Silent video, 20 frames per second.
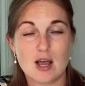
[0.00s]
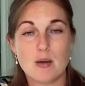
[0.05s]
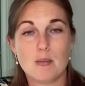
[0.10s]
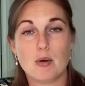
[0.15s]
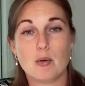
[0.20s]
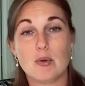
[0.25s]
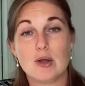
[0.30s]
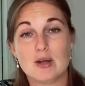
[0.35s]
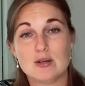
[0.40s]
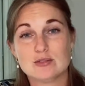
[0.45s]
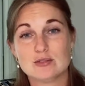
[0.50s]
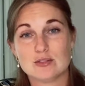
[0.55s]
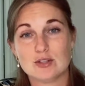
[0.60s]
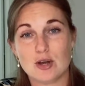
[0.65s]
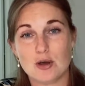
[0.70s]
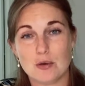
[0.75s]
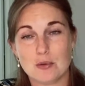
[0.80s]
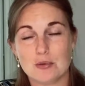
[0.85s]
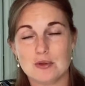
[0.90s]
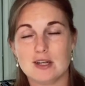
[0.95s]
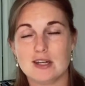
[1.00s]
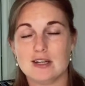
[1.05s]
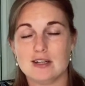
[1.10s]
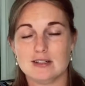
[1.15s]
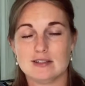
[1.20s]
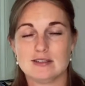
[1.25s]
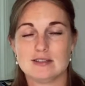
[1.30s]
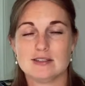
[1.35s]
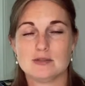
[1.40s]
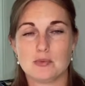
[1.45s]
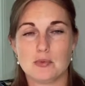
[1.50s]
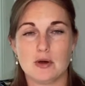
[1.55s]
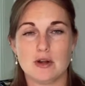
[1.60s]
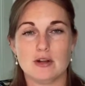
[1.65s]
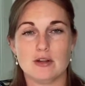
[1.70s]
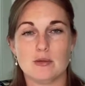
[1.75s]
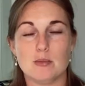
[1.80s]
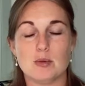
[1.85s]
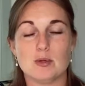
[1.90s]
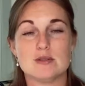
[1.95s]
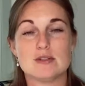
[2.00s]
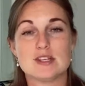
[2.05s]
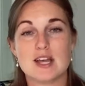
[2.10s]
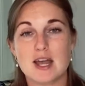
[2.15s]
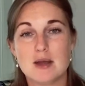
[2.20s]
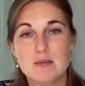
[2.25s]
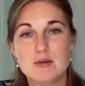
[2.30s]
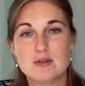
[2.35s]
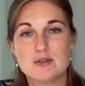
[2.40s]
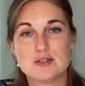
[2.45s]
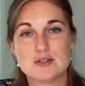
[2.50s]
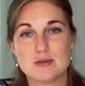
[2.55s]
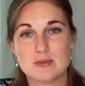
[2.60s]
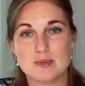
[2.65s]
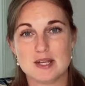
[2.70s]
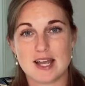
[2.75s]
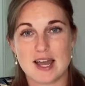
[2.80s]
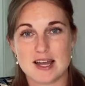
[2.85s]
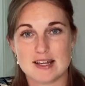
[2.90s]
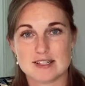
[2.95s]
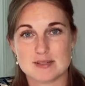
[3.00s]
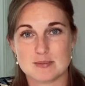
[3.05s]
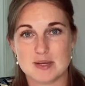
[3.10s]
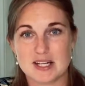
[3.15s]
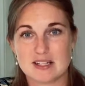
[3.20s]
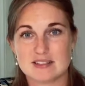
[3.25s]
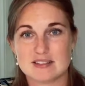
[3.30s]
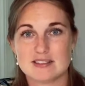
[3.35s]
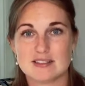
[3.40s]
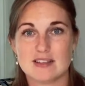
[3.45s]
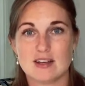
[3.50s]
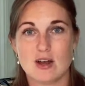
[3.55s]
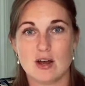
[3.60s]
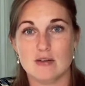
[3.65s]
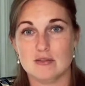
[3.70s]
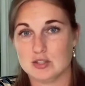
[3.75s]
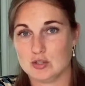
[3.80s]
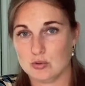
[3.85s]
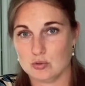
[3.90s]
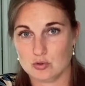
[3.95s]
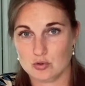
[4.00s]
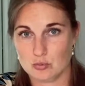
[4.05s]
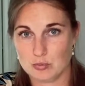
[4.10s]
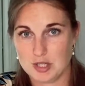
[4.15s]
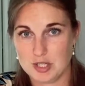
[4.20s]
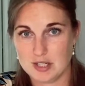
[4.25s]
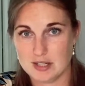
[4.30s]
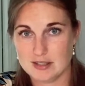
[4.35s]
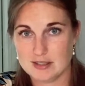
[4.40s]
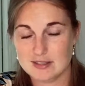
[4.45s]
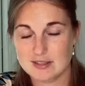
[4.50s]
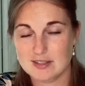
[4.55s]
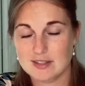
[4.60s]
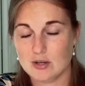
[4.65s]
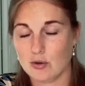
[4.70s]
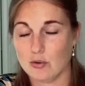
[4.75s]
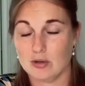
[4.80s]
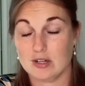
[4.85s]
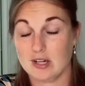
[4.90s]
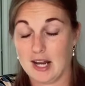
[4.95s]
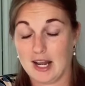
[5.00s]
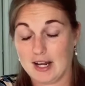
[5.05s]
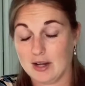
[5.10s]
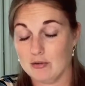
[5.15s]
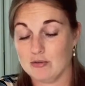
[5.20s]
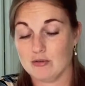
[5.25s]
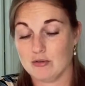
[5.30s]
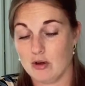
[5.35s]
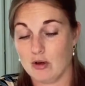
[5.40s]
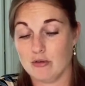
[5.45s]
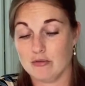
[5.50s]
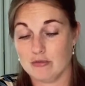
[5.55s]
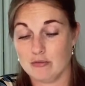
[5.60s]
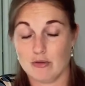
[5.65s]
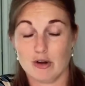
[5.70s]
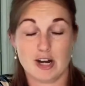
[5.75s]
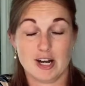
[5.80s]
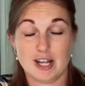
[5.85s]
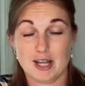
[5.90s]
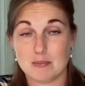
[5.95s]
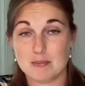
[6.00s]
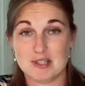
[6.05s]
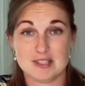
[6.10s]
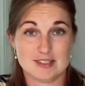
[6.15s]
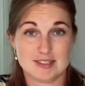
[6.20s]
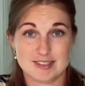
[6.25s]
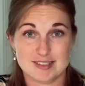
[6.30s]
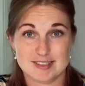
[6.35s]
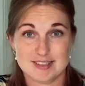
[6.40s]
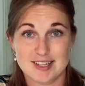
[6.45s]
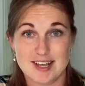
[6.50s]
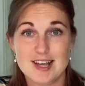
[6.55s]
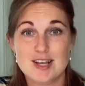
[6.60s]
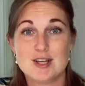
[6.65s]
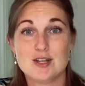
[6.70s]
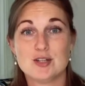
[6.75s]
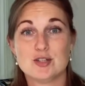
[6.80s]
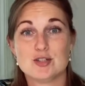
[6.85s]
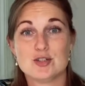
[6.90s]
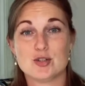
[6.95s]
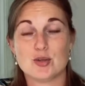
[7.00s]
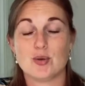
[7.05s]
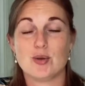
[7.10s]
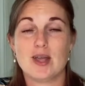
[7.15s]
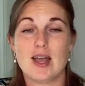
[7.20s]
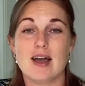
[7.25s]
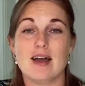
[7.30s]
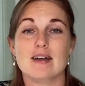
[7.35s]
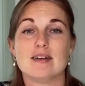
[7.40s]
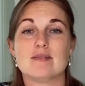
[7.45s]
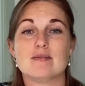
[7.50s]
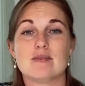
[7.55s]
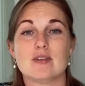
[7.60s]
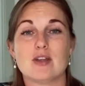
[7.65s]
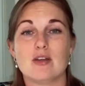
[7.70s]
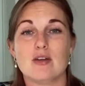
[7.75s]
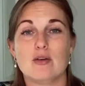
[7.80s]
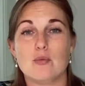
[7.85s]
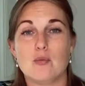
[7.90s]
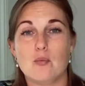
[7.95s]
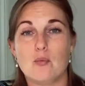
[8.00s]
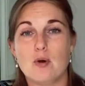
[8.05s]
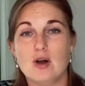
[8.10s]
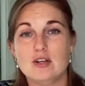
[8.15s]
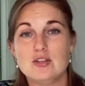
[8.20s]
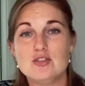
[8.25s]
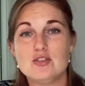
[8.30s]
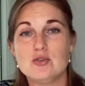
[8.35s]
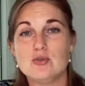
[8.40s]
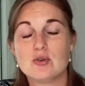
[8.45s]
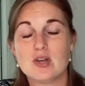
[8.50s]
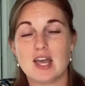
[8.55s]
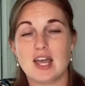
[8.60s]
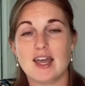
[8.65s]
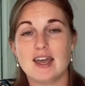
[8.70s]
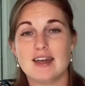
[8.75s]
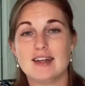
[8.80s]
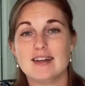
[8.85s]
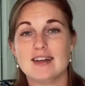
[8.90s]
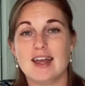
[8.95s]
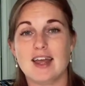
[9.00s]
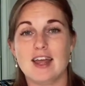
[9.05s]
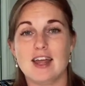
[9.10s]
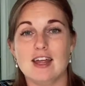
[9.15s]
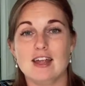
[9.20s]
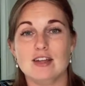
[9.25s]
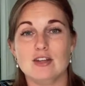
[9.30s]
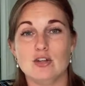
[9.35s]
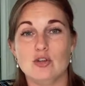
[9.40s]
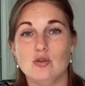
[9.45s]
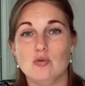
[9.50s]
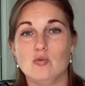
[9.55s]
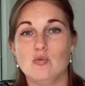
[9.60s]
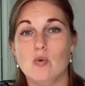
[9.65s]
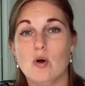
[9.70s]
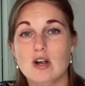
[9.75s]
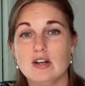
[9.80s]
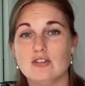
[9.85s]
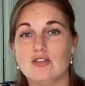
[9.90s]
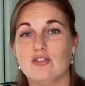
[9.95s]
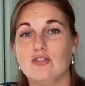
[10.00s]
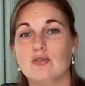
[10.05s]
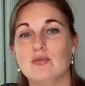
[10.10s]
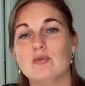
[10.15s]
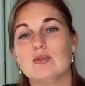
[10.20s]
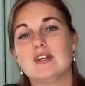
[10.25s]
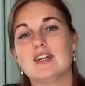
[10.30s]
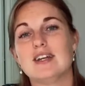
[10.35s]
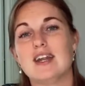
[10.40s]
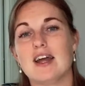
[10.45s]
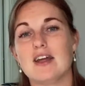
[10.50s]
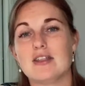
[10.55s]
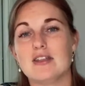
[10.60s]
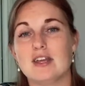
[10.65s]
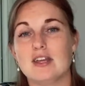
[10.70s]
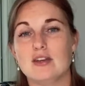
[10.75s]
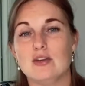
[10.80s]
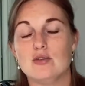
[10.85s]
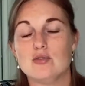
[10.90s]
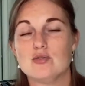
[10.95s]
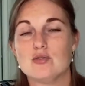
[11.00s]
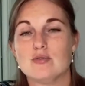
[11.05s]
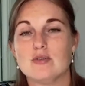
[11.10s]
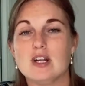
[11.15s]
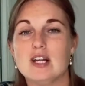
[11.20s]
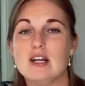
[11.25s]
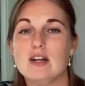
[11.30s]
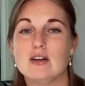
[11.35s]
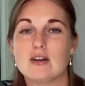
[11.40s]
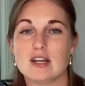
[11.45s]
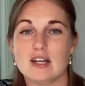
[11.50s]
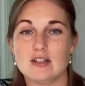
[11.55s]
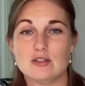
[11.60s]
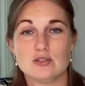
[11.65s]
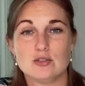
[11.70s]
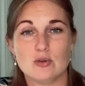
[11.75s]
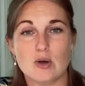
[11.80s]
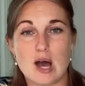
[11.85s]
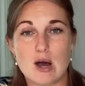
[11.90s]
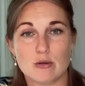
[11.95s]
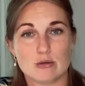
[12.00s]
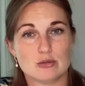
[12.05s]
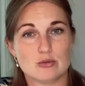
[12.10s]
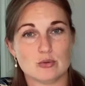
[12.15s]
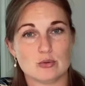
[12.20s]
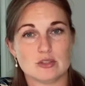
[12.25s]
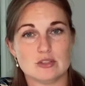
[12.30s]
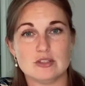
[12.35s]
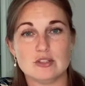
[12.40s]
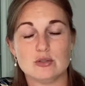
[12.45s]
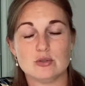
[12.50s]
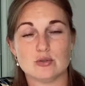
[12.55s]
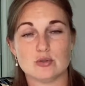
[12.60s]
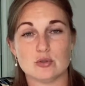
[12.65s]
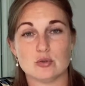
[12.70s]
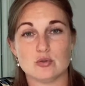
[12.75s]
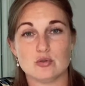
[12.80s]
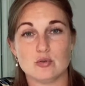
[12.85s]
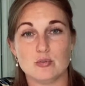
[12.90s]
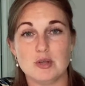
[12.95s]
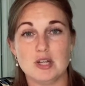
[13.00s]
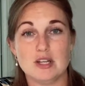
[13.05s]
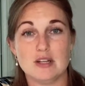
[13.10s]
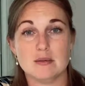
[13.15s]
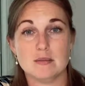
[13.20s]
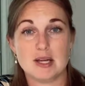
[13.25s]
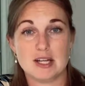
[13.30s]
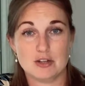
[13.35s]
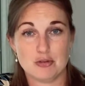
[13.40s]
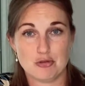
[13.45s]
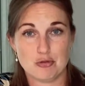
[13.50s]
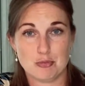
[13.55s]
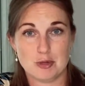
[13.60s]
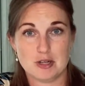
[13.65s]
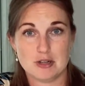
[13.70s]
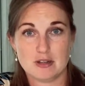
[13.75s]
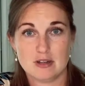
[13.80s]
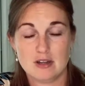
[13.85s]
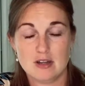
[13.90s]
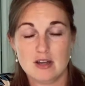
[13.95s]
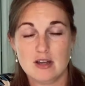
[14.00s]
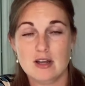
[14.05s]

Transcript: But we also know that it's one of the most time-consuming aspects of a social media or of running a business. So yeah, once you can and you want to, then I think you should really look into outsourcing your social media management.